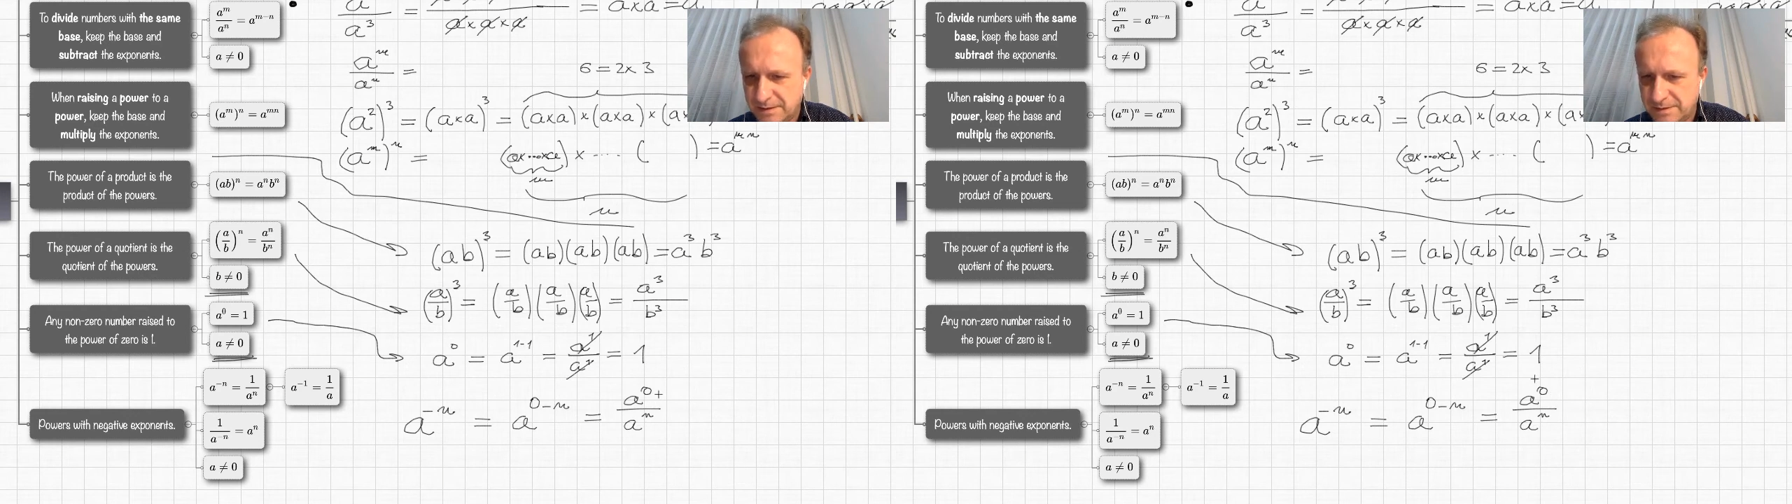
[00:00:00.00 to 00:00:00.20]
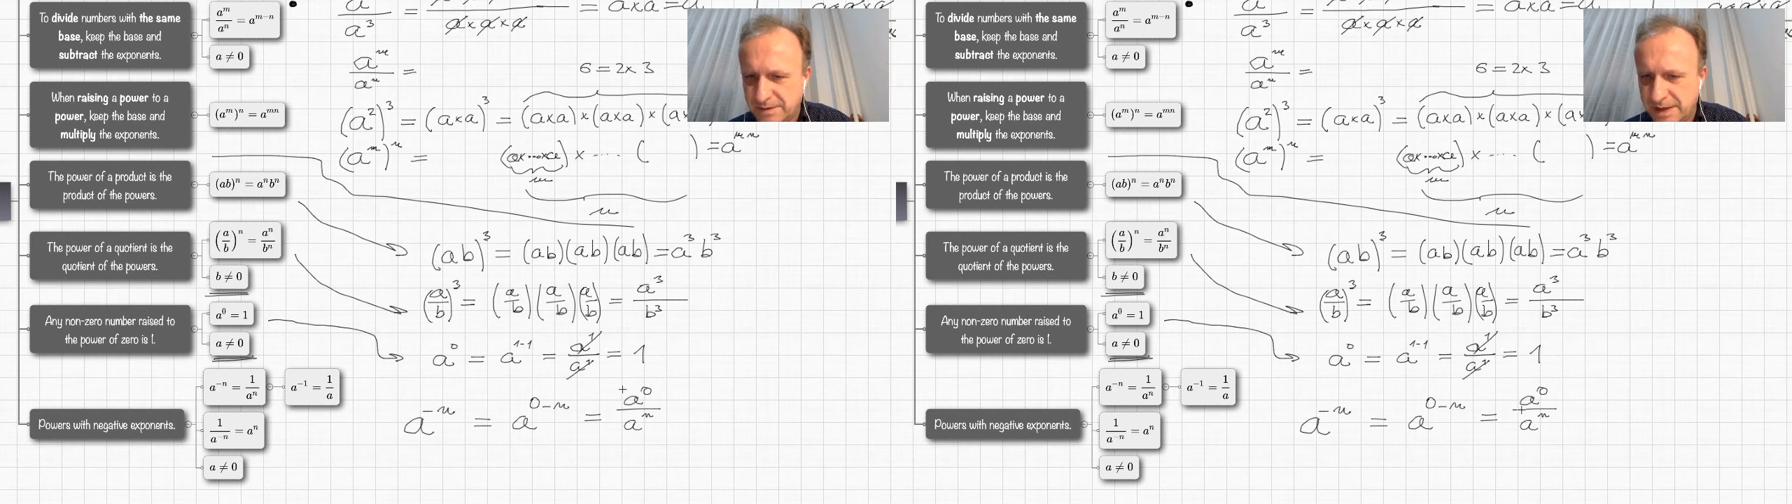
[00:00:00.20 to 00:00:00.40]

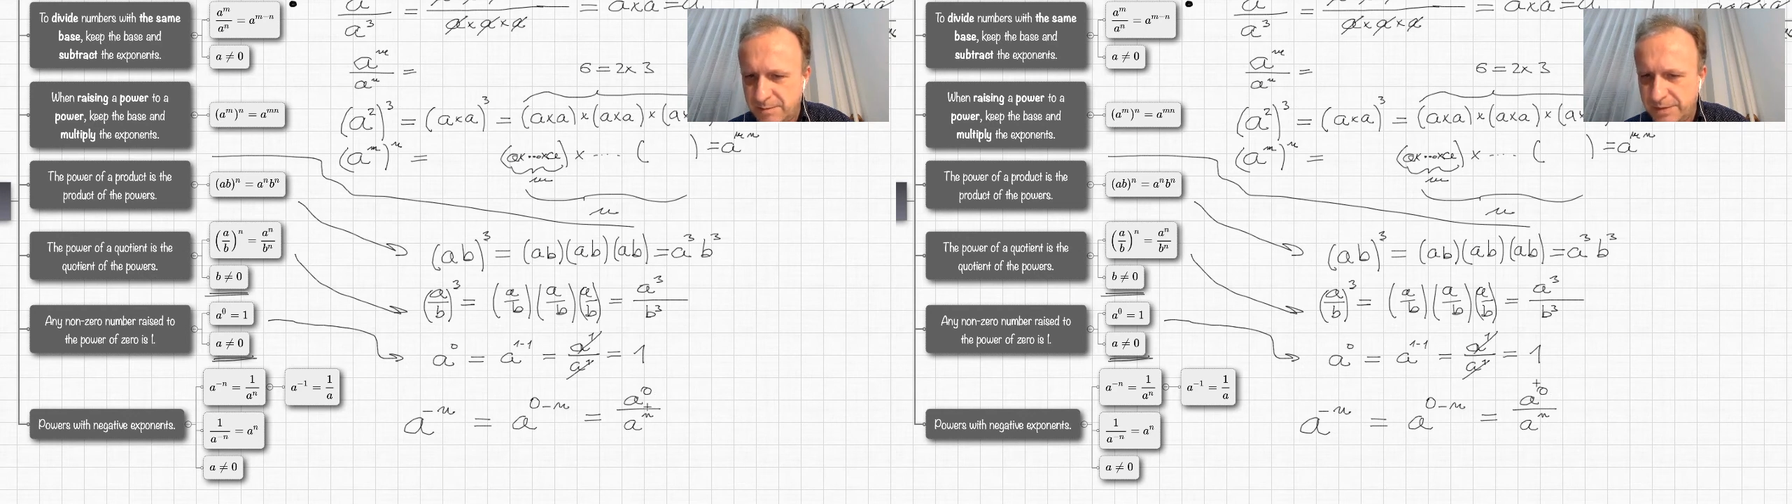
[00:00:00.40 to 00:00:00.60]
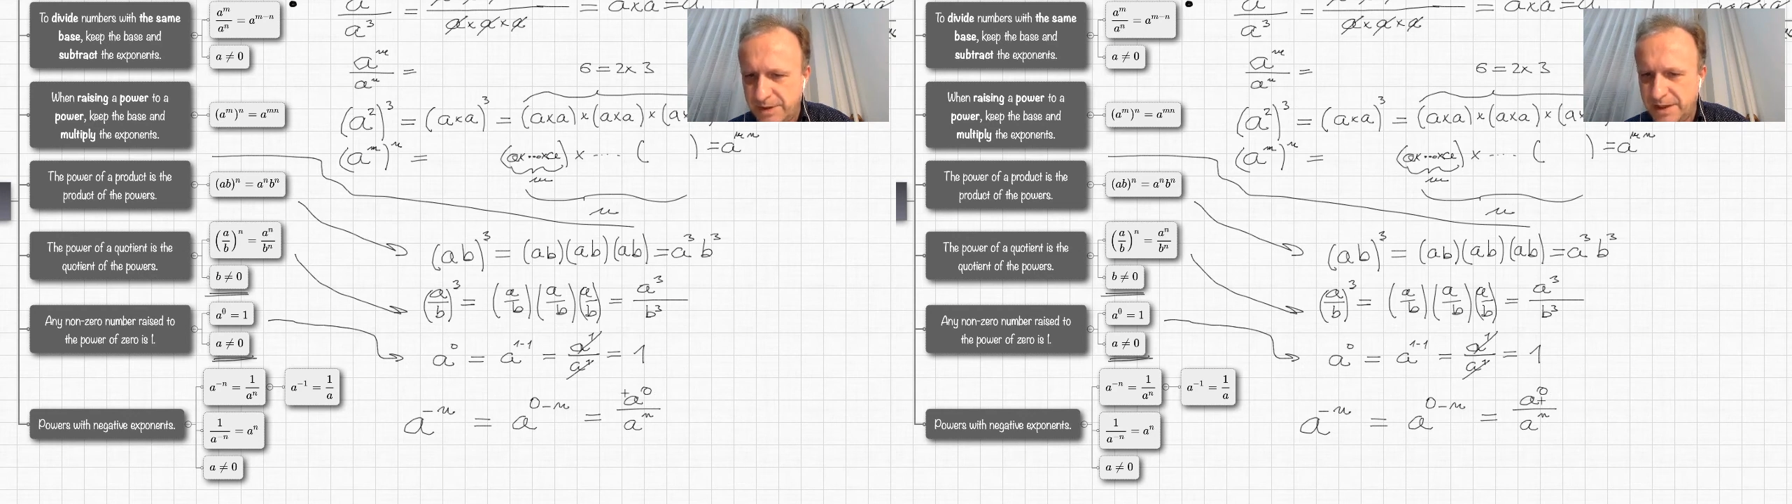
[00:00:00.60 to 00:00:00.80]

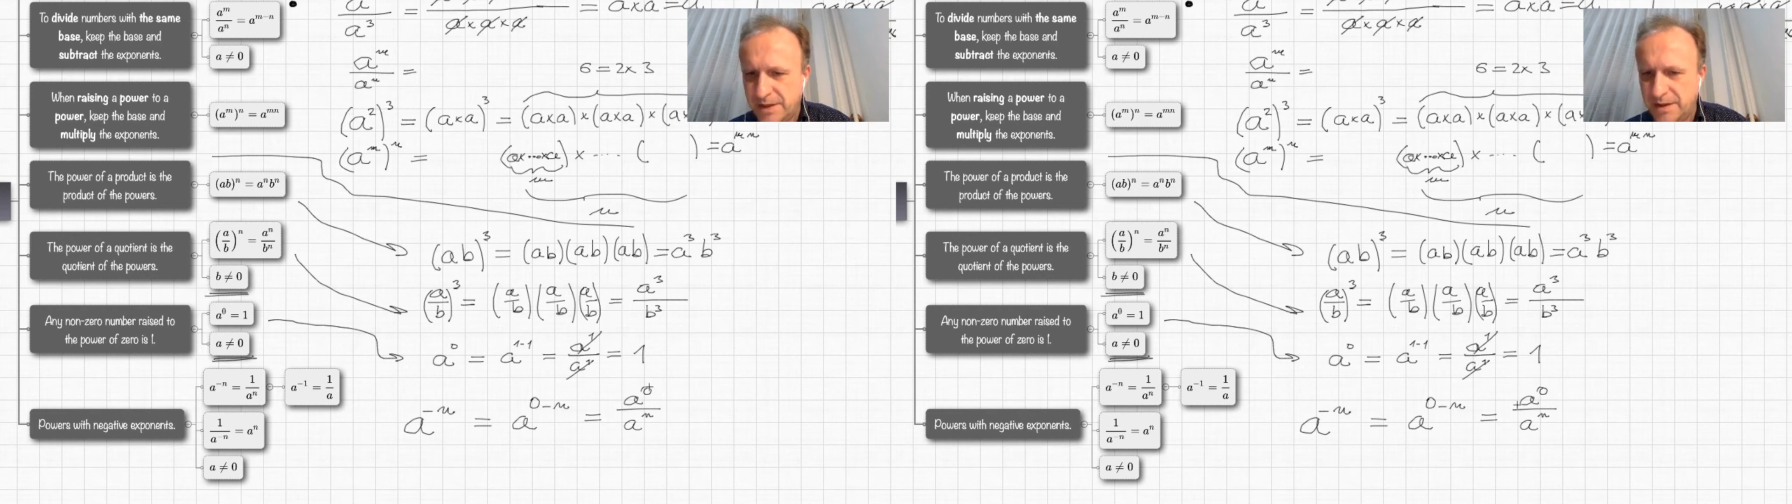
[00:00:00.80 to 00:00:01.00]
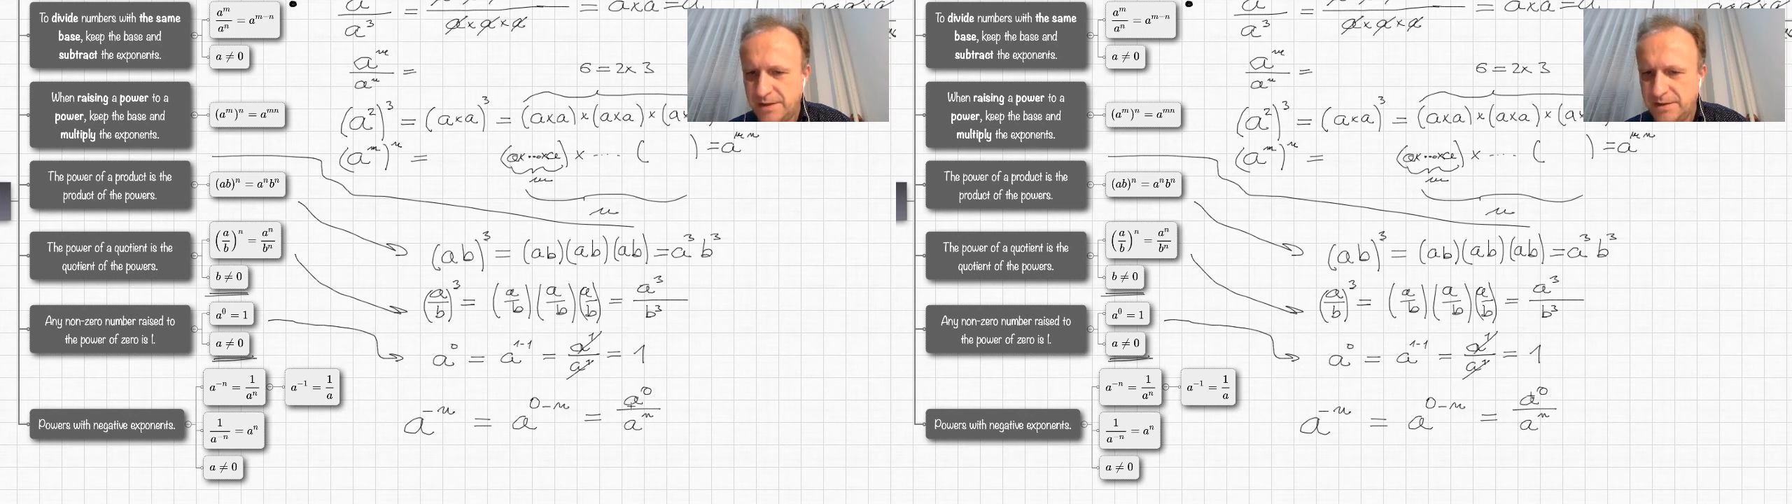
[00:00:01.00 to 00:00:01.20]
number
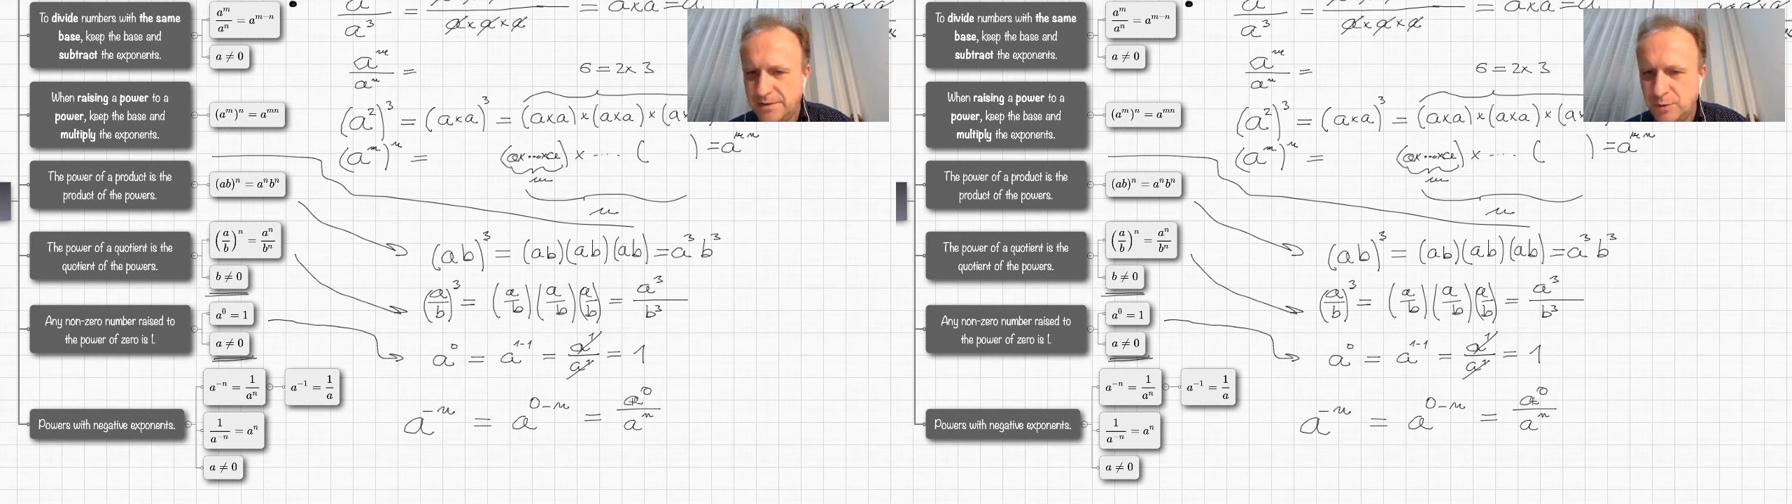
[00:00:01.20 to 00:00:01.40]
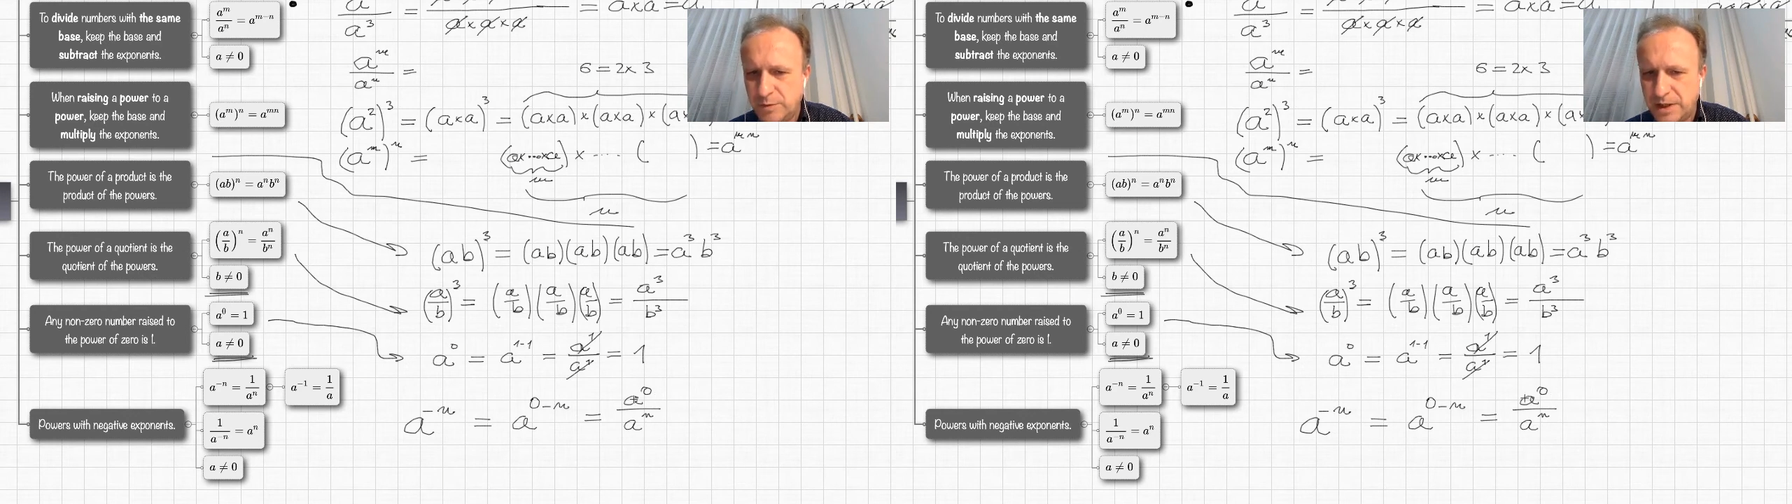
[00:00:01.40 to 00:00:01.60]
here in the
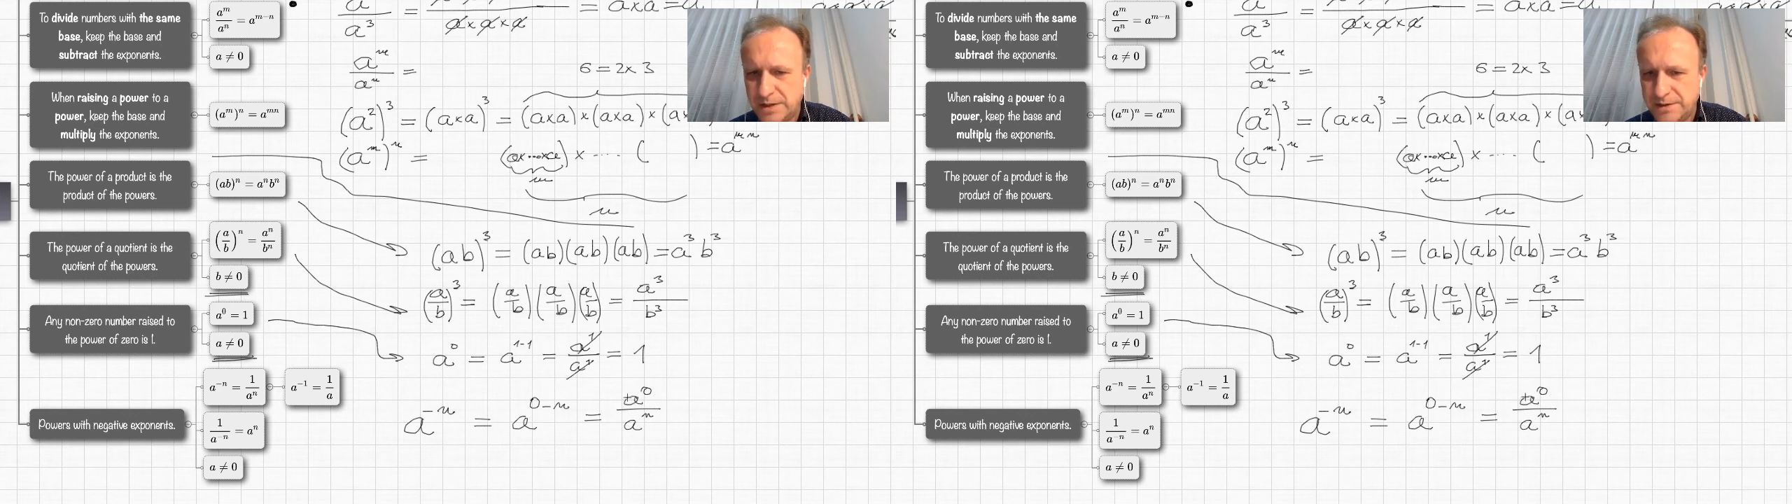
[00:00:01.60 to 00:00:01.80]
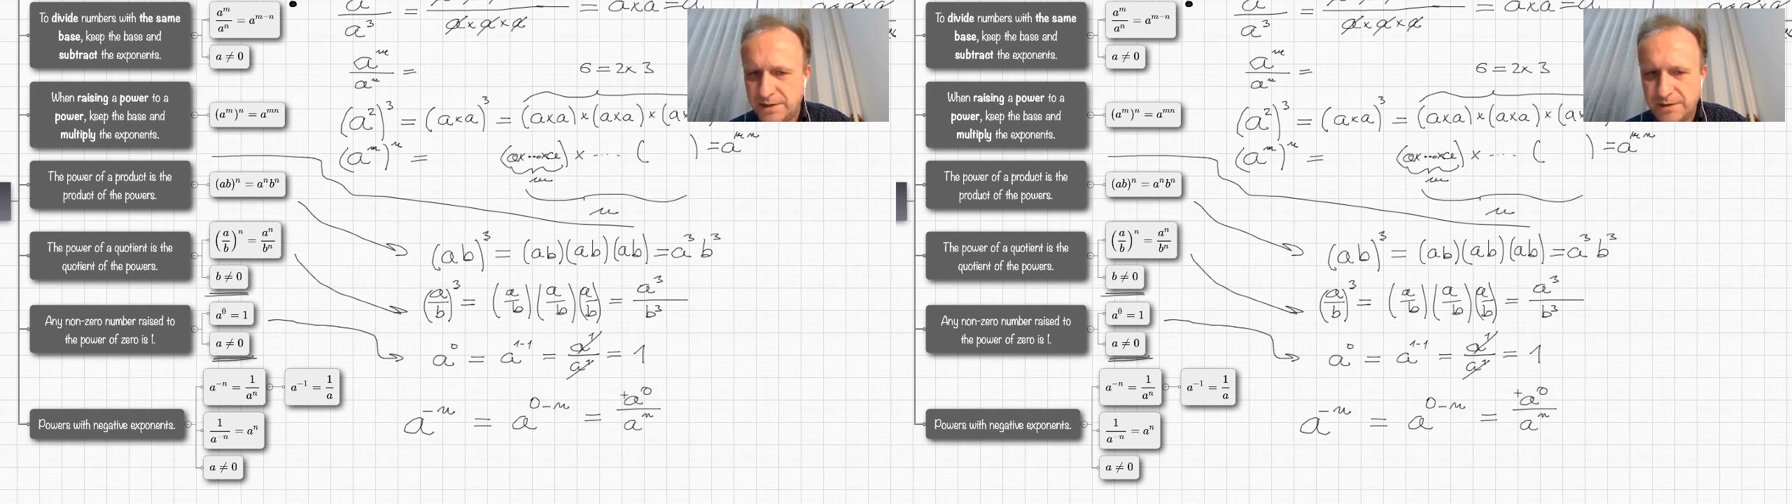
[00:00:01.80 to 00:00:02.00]

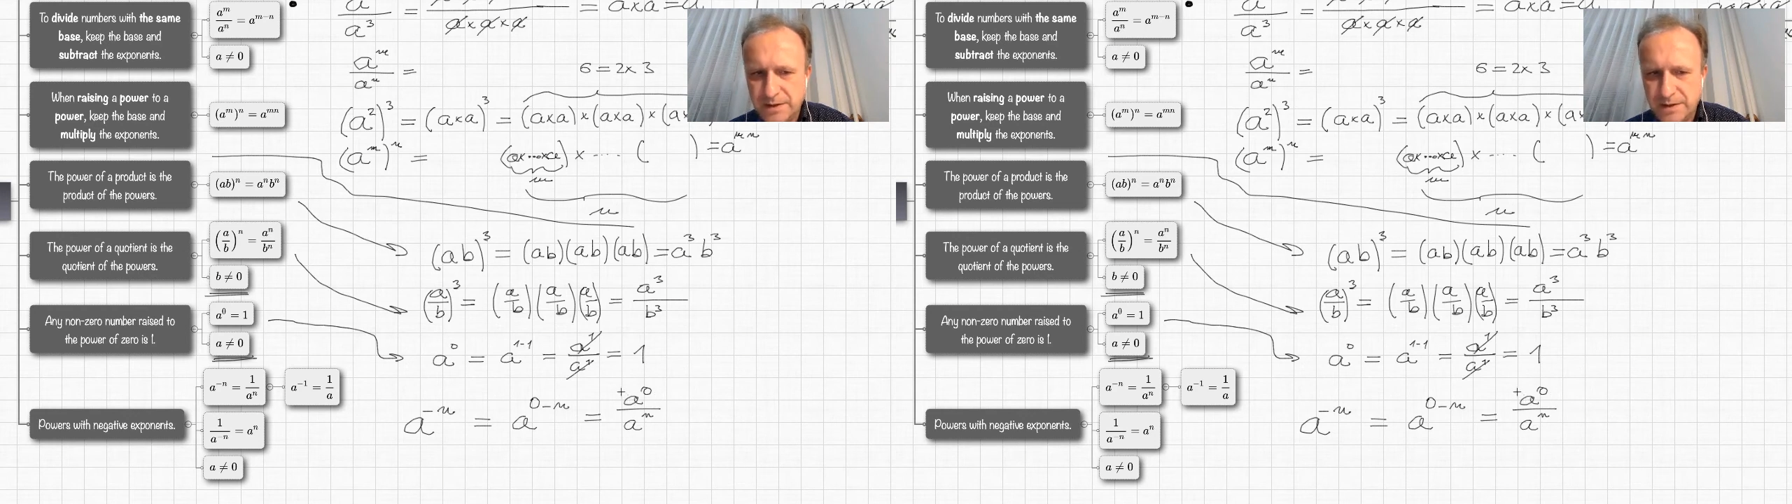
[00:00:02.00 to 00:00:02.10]
numerator,